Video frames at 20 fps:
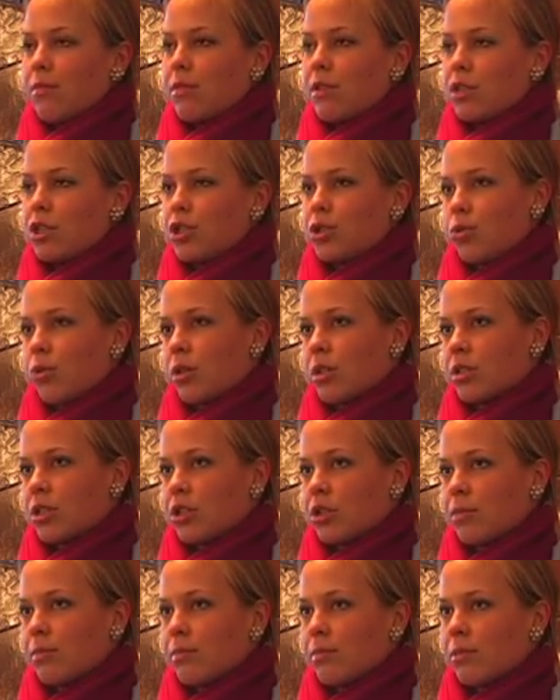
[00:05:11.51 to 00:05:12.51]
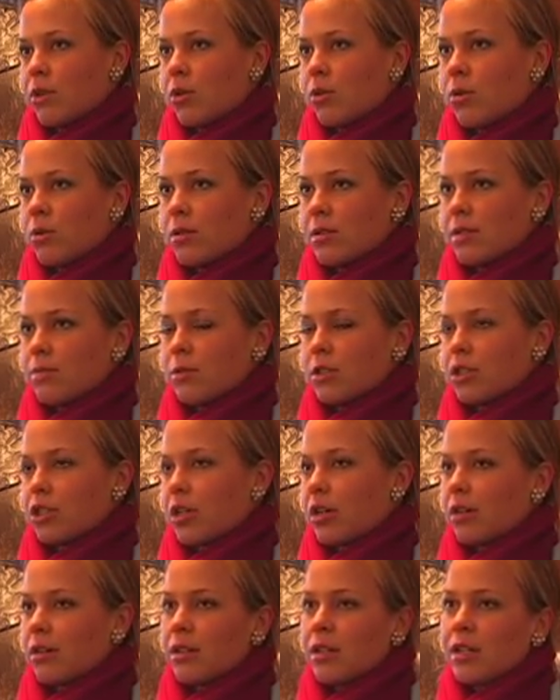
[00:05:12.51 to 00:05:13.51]
the short-term goals, which
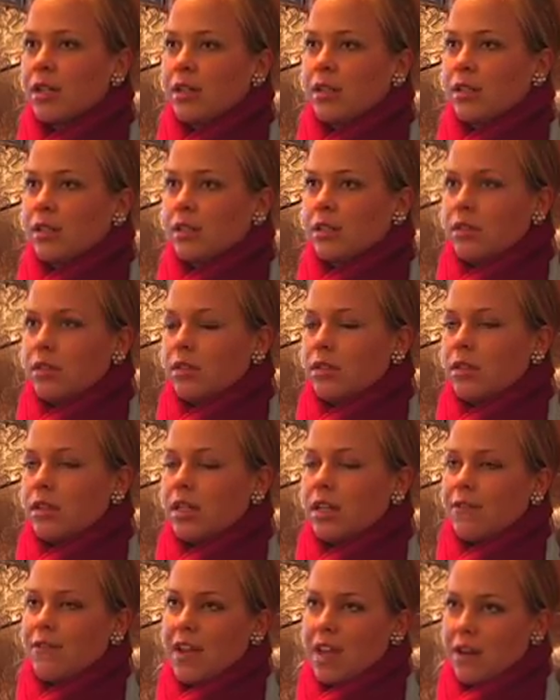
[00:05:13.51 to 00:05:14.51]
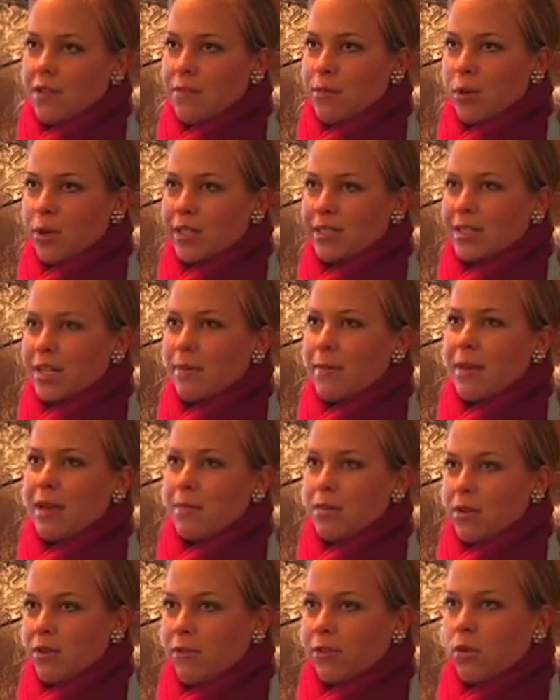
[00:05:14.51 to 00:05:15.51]
are innovative points like
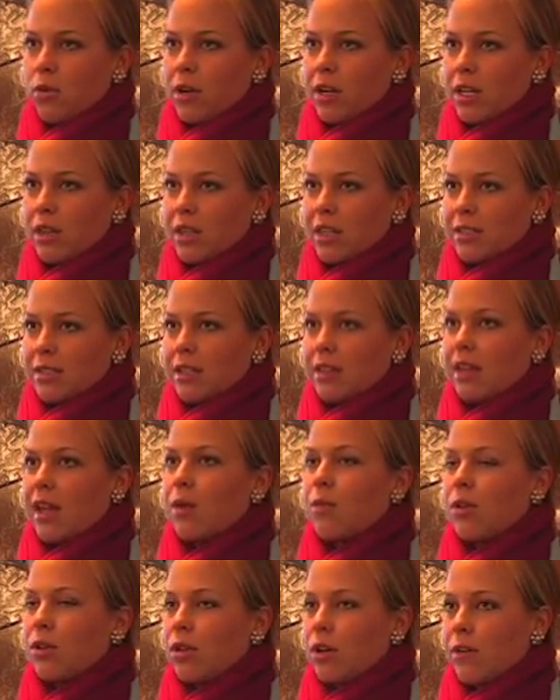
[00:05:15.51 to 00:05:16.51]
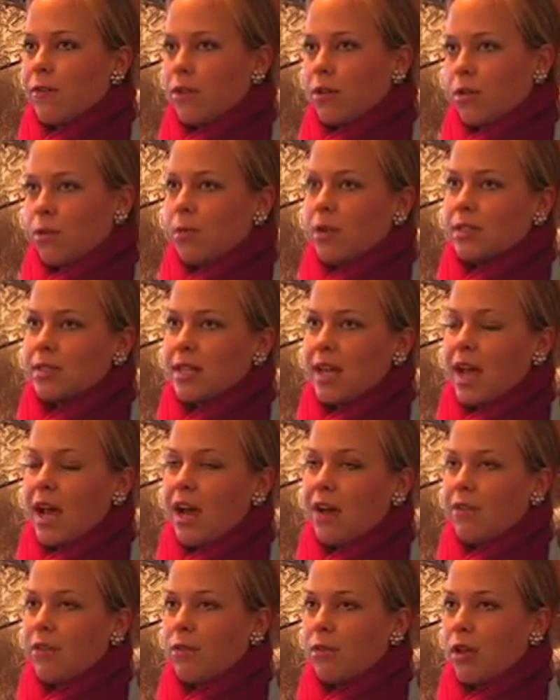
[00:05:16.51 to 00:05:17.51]
bamboo flooring and things like that. We look for the ones that
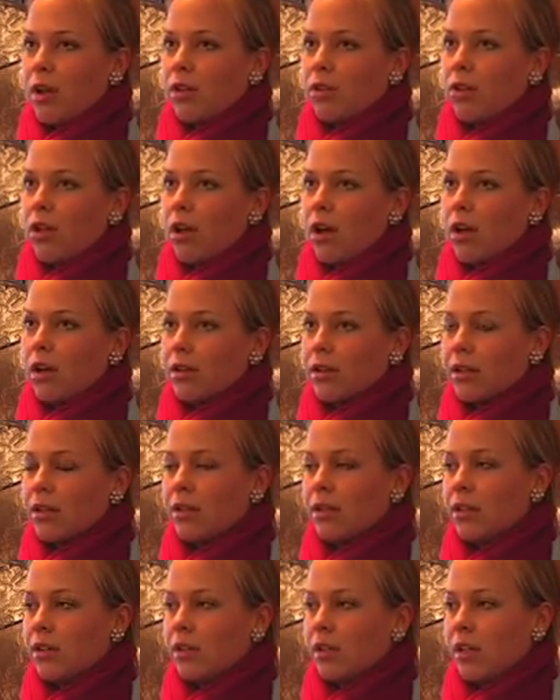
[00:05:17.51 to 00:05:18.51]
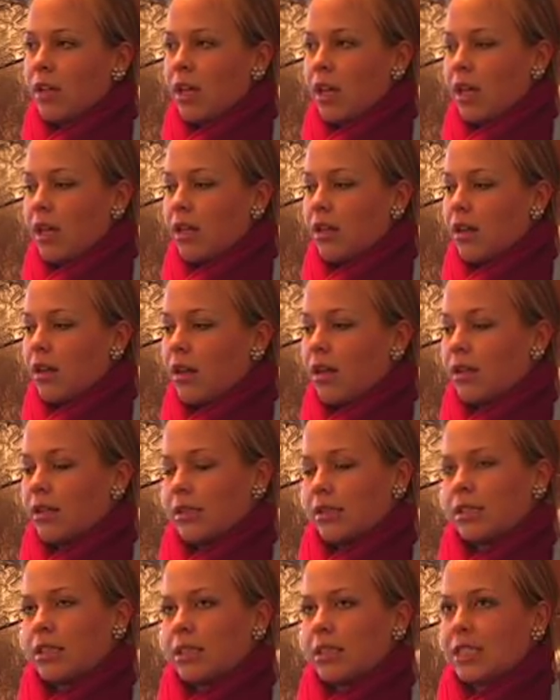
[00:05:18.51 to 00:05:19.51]
have a long and
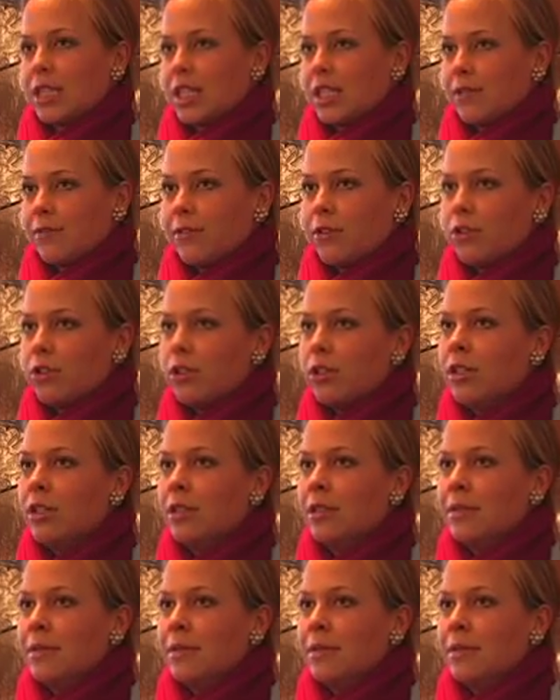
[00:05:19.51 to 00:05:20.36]
successful